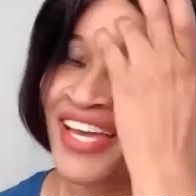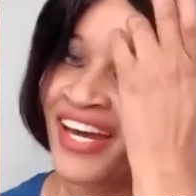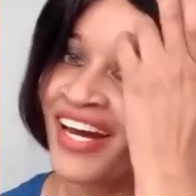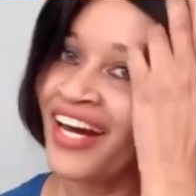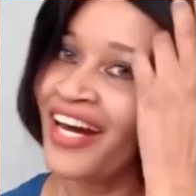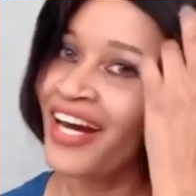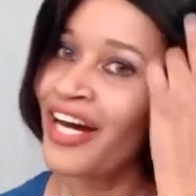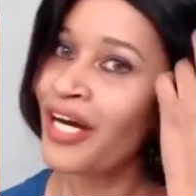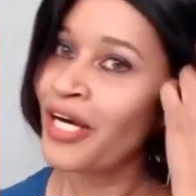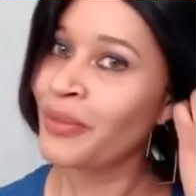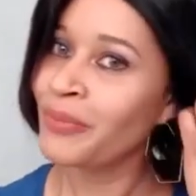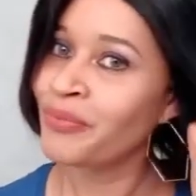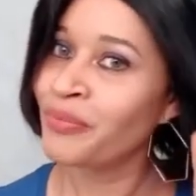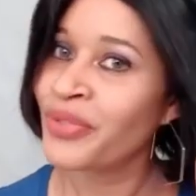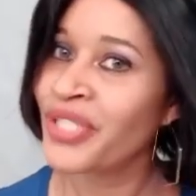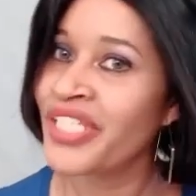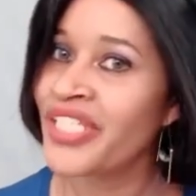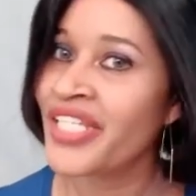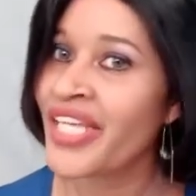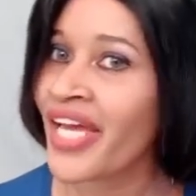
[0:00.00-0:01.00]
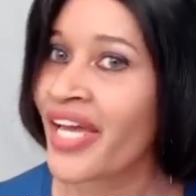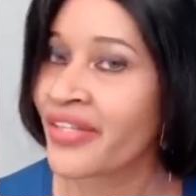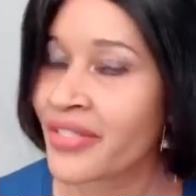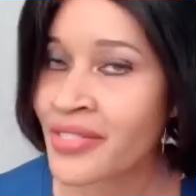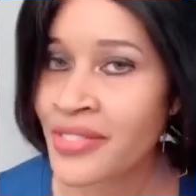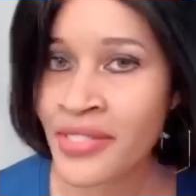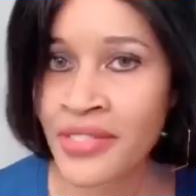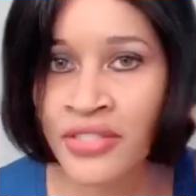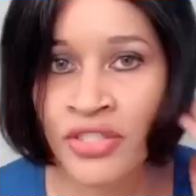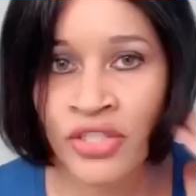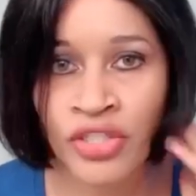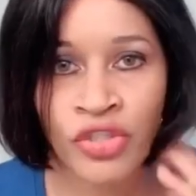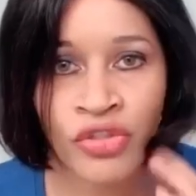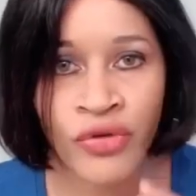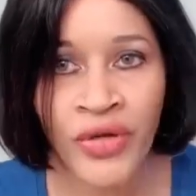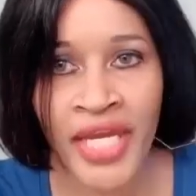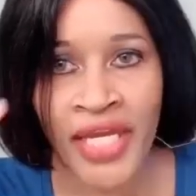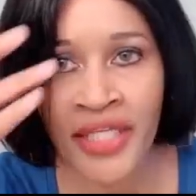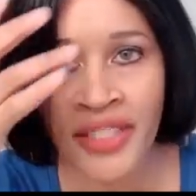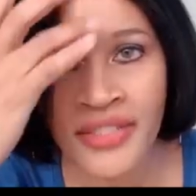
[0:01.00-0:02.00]
But yeah, this is a
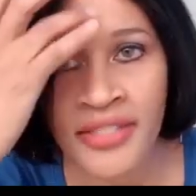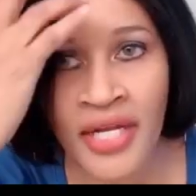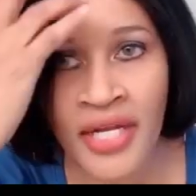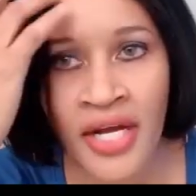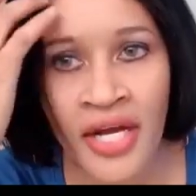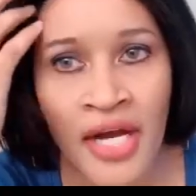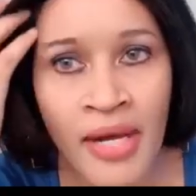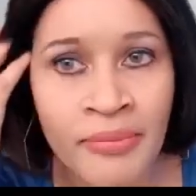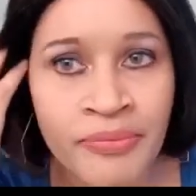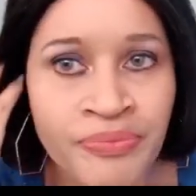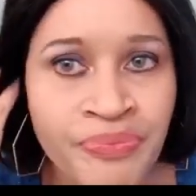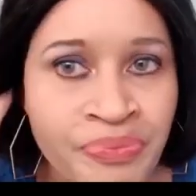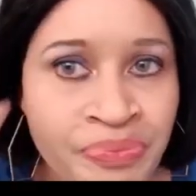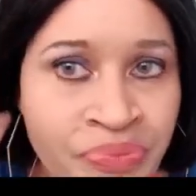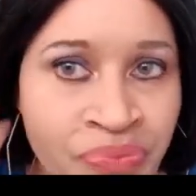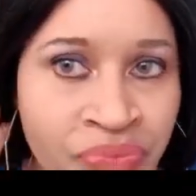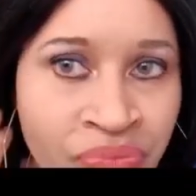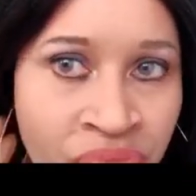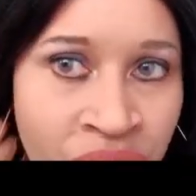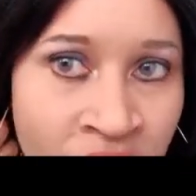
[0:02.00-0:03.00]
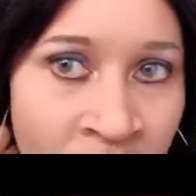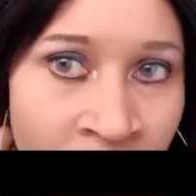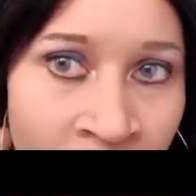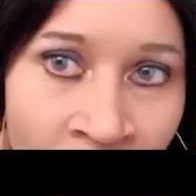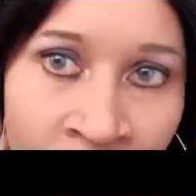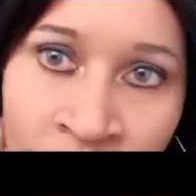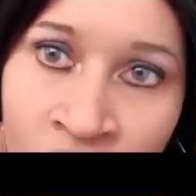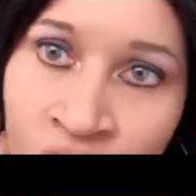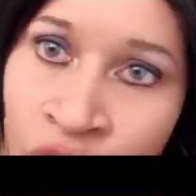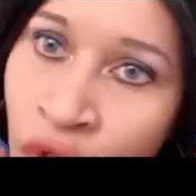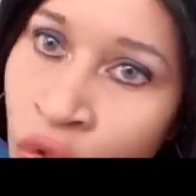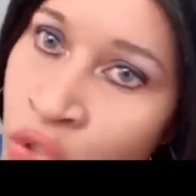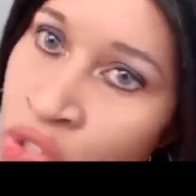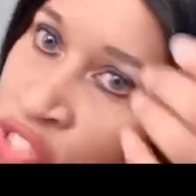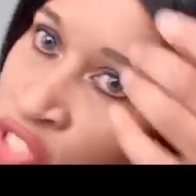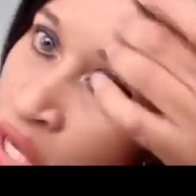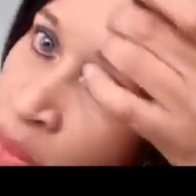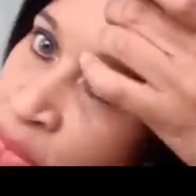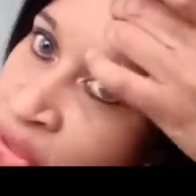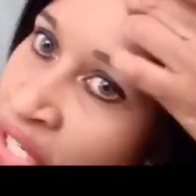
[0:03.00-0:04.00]
great, you know,
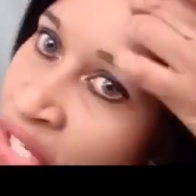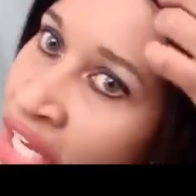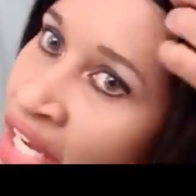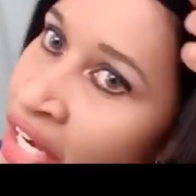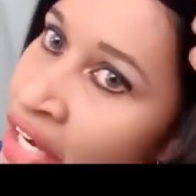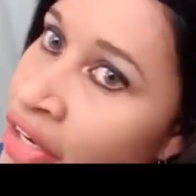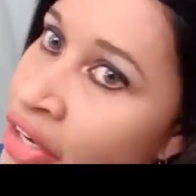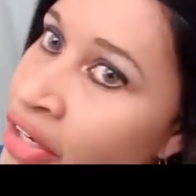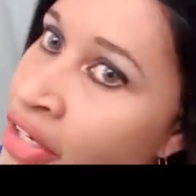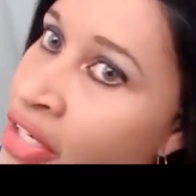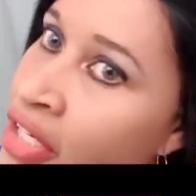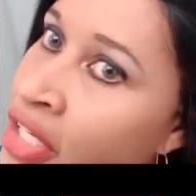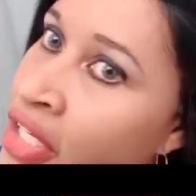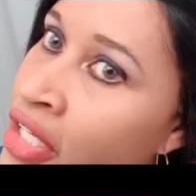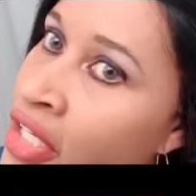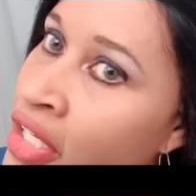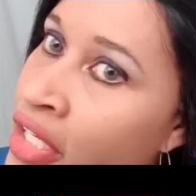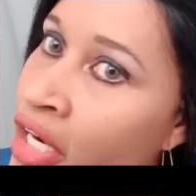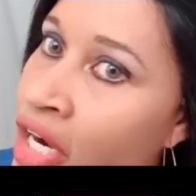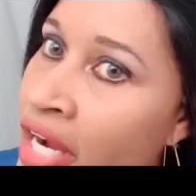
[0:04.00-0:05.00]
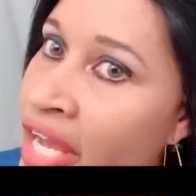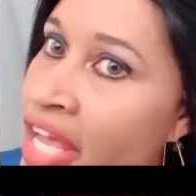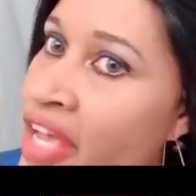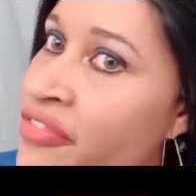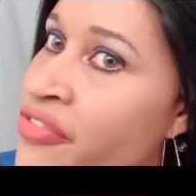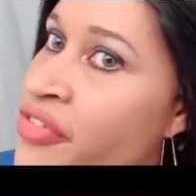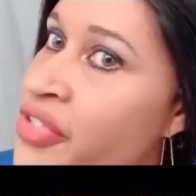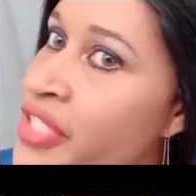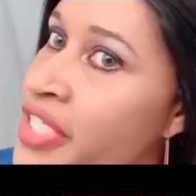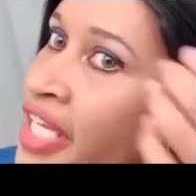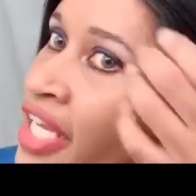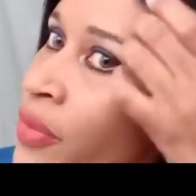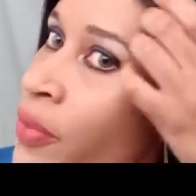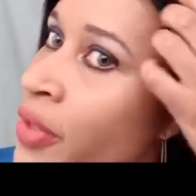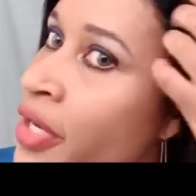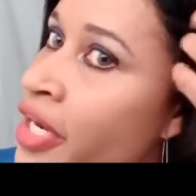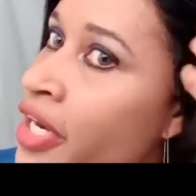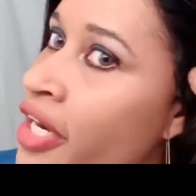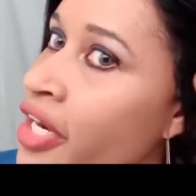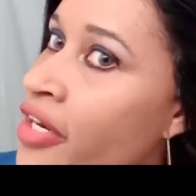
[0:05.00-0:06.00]
summer hair. Everyday
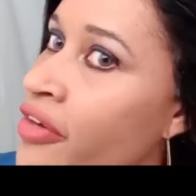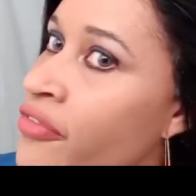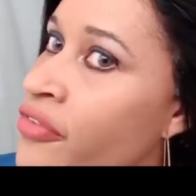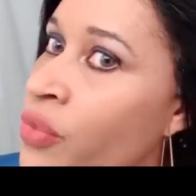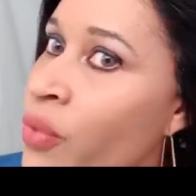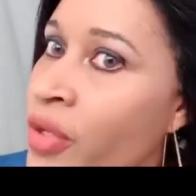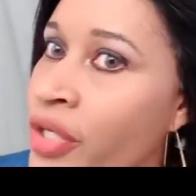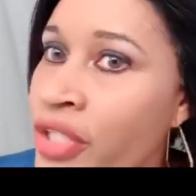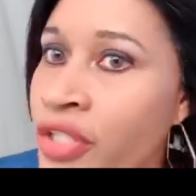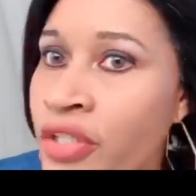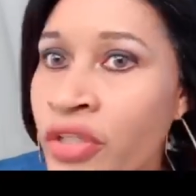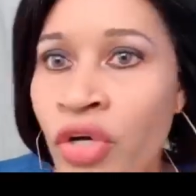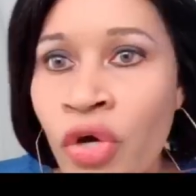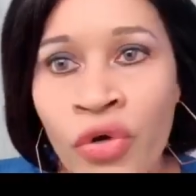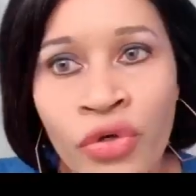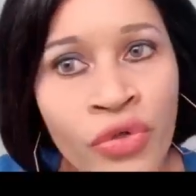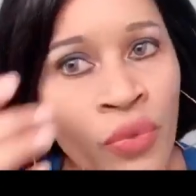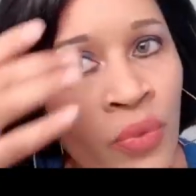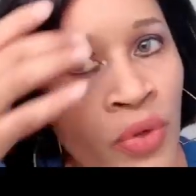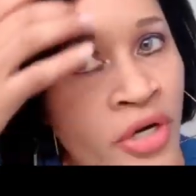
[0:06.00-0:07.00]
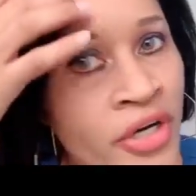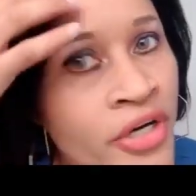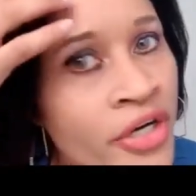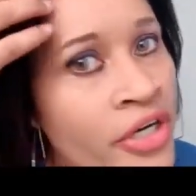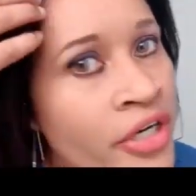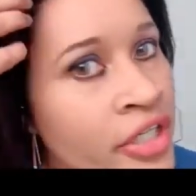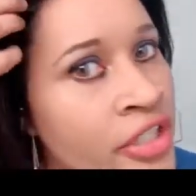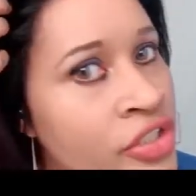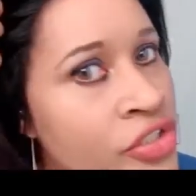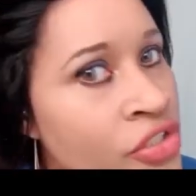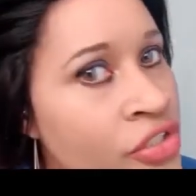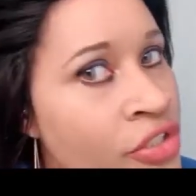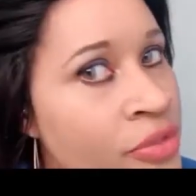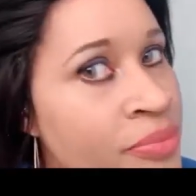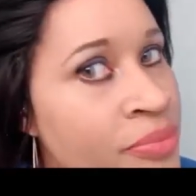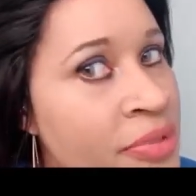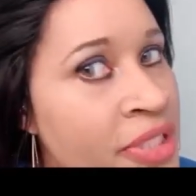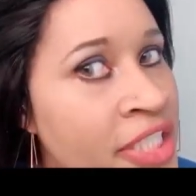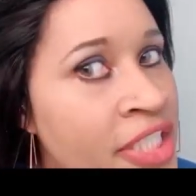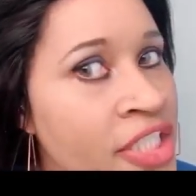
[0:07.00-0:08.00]
wear if you want to go to work, to the
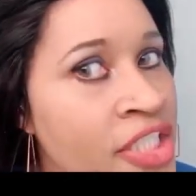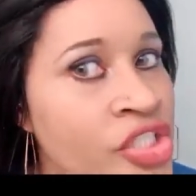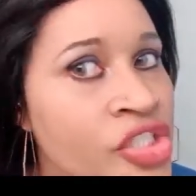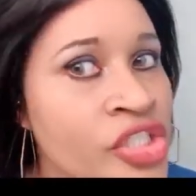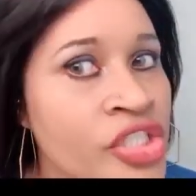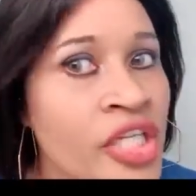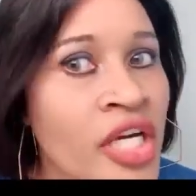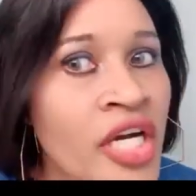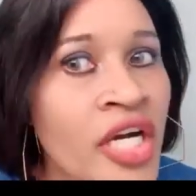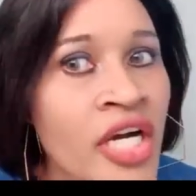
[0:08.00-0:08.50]
beach,